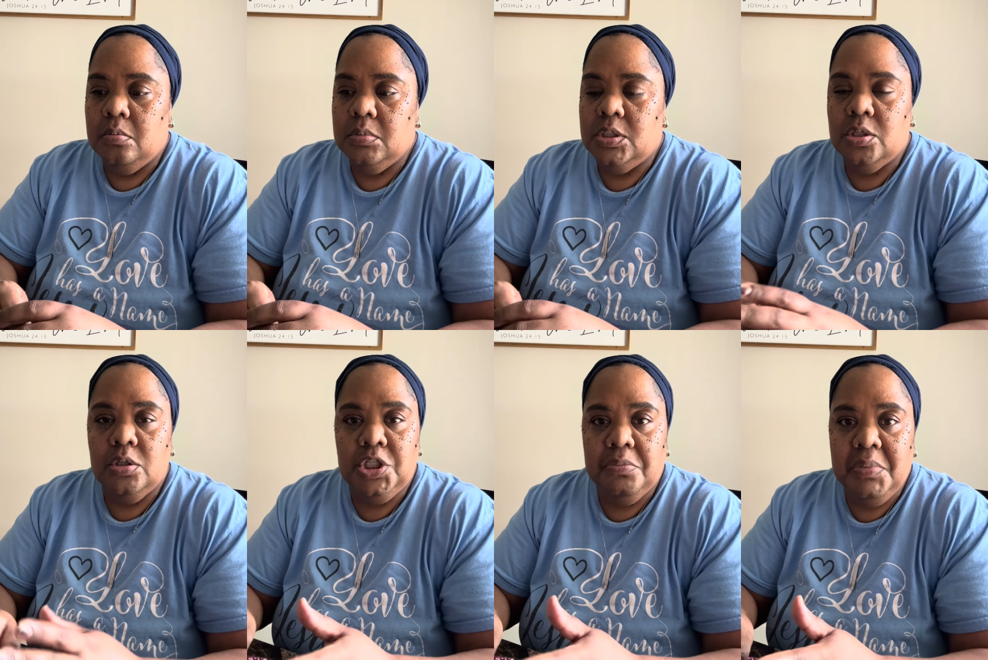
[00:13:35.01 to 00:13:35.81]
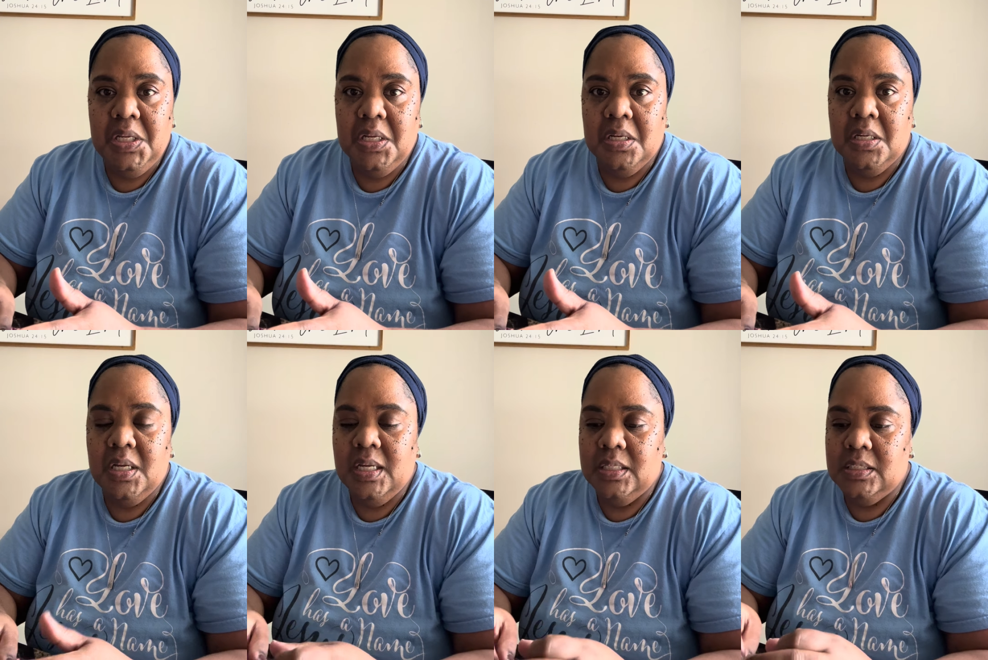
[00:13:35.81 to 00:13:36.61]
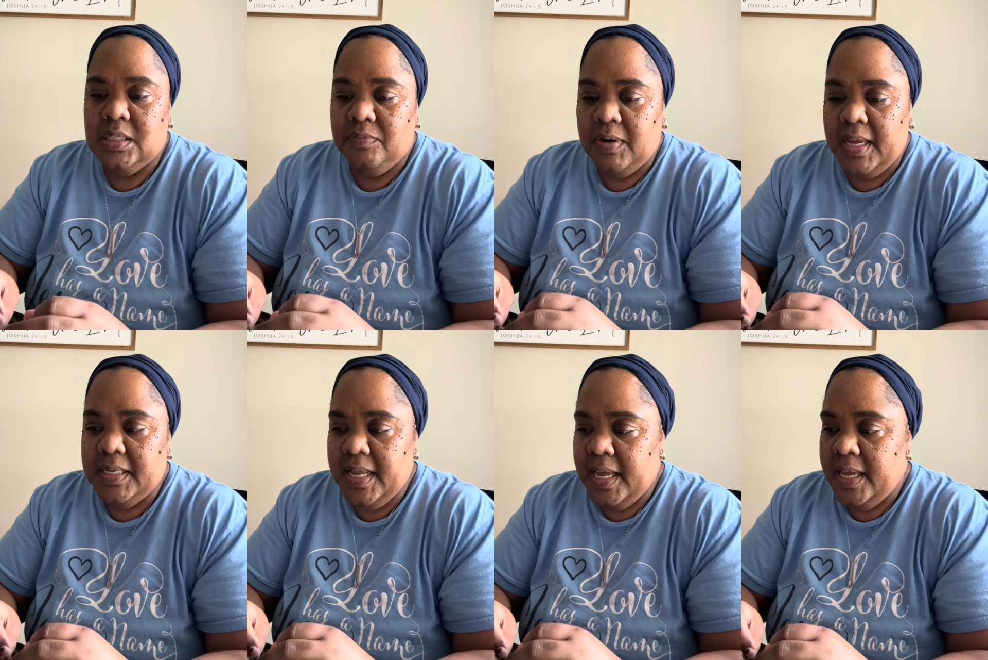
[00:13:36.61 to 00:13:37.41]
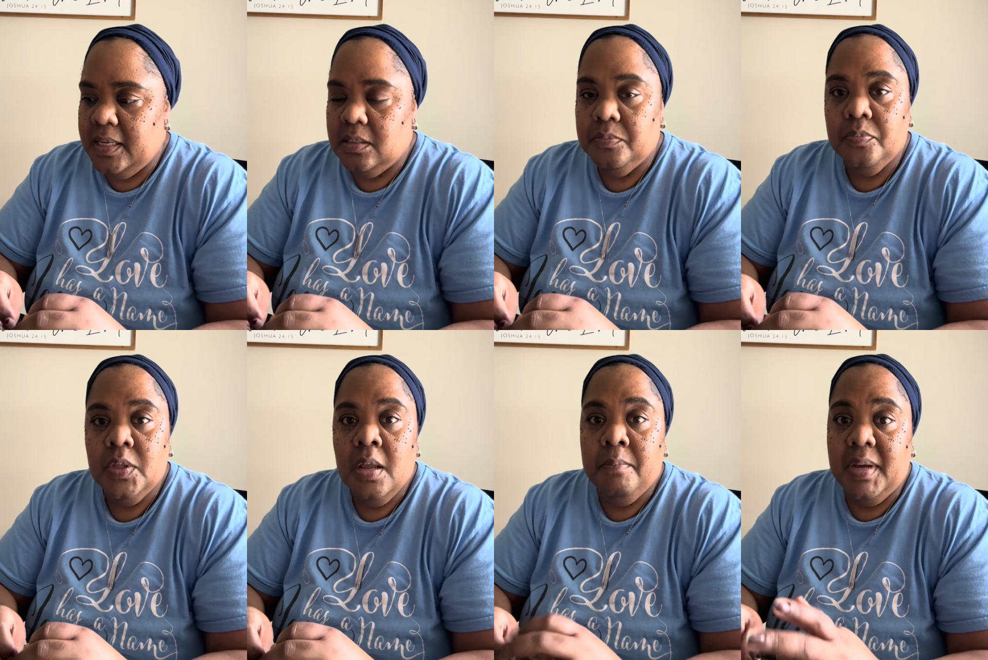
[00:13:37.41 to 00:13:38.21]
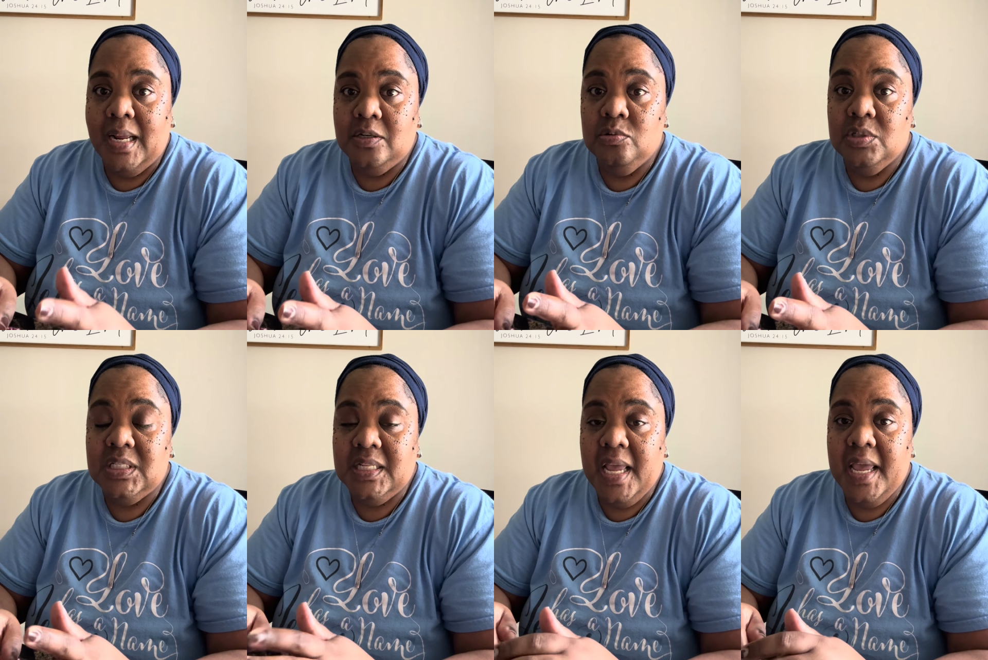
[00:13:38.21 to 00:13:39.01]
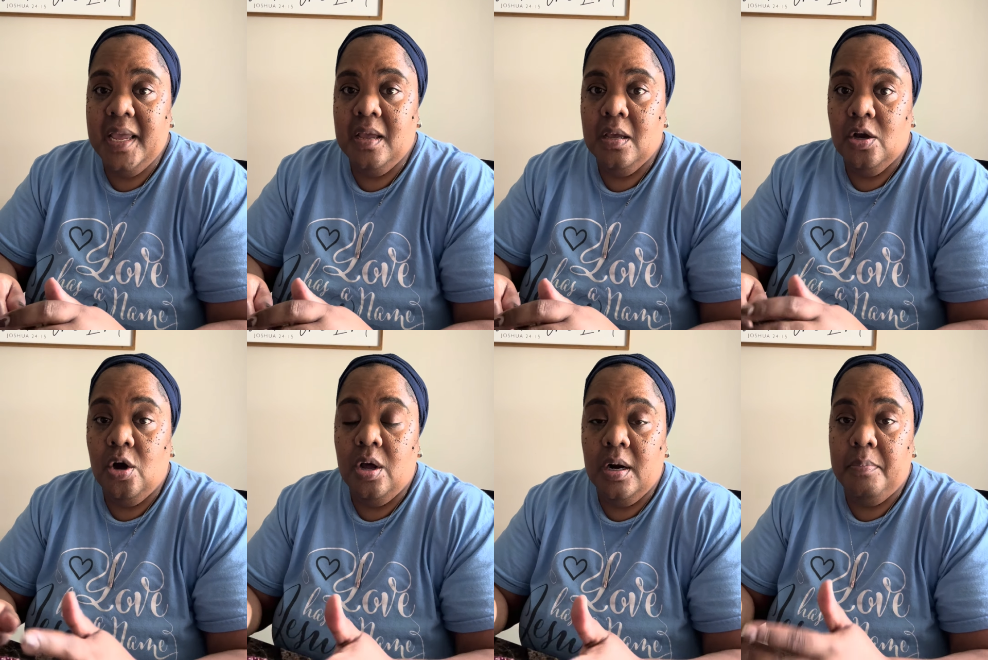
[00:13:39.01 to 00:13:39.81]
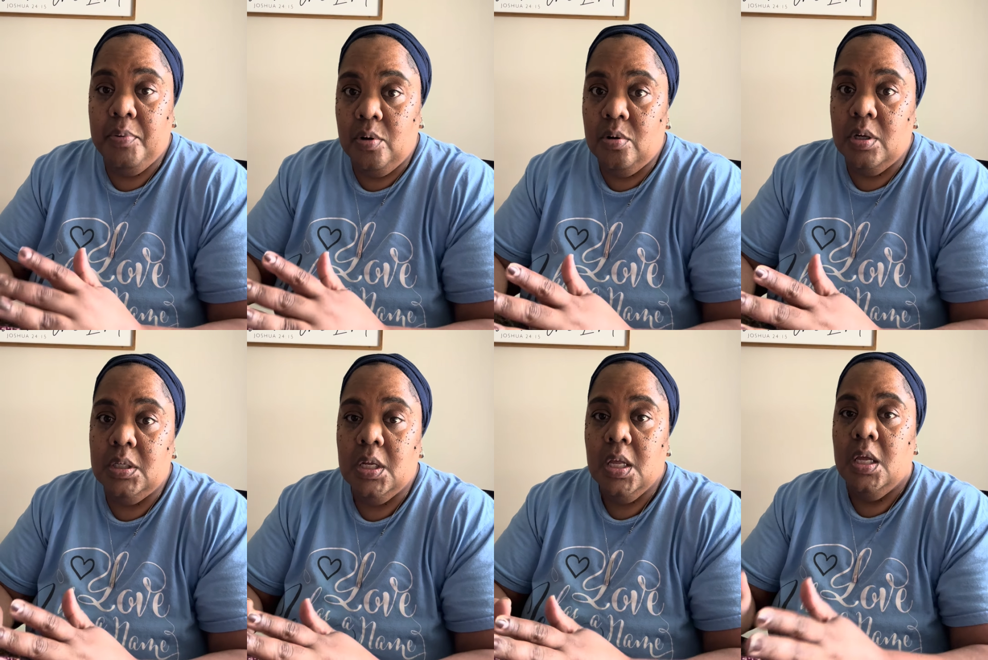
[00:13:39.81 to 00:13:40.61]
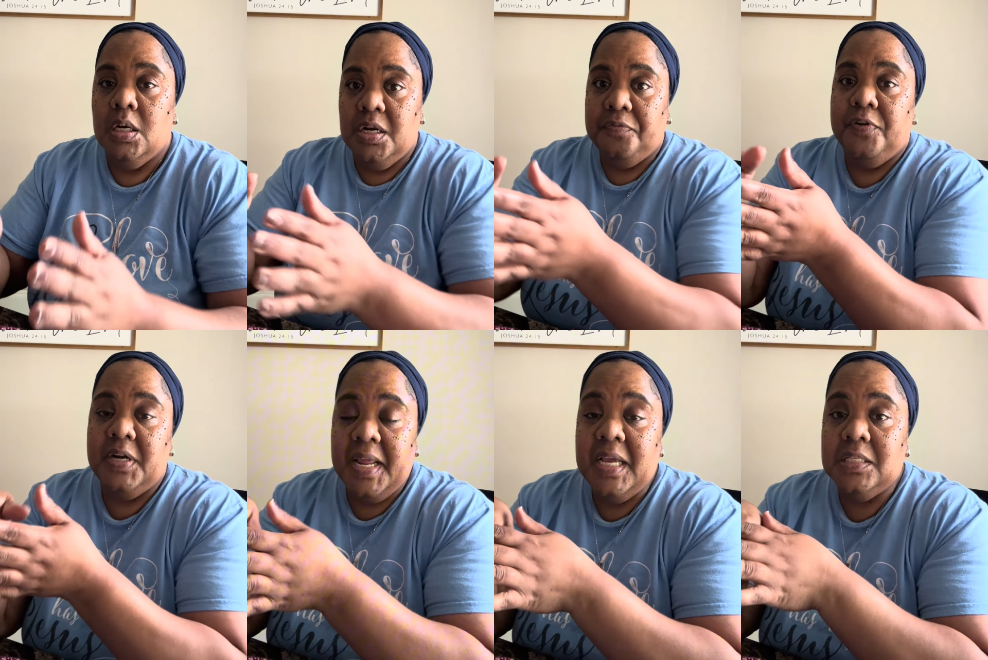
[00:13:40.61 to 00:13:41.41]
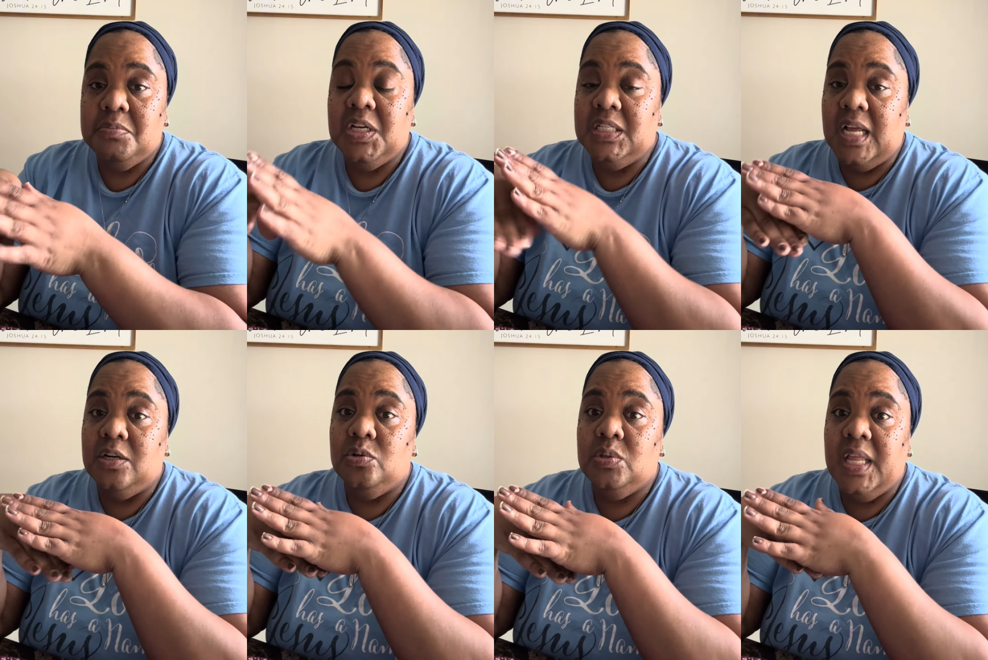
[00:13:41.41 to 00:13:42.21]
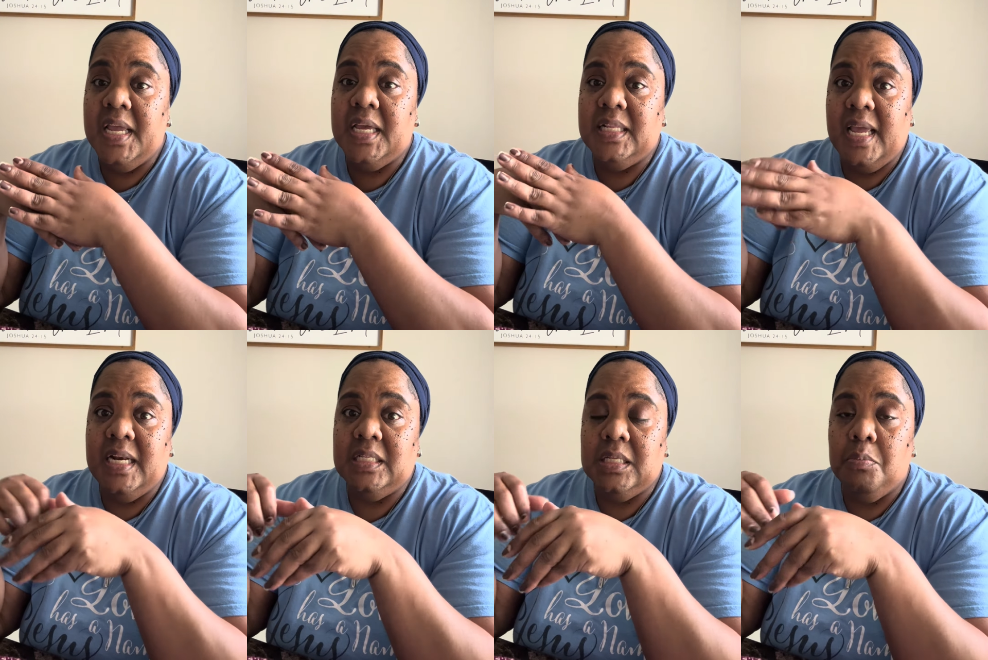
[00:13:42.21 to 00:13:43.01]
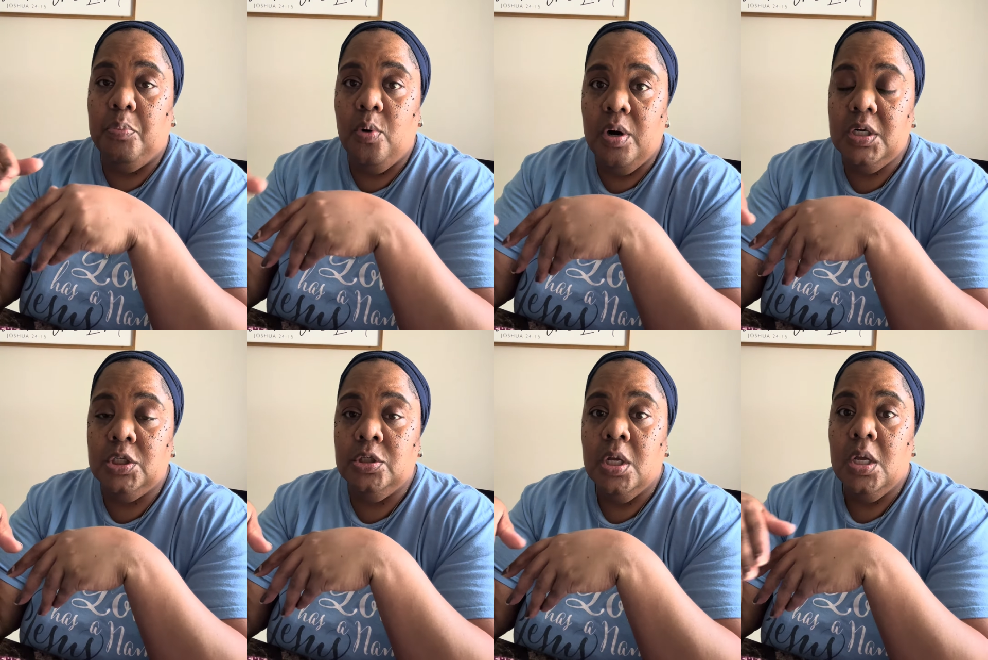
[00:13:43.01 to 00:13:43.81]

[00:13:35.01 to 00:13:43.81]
social media and stuff like that, but I do stay caught up on different things because I do think that it's important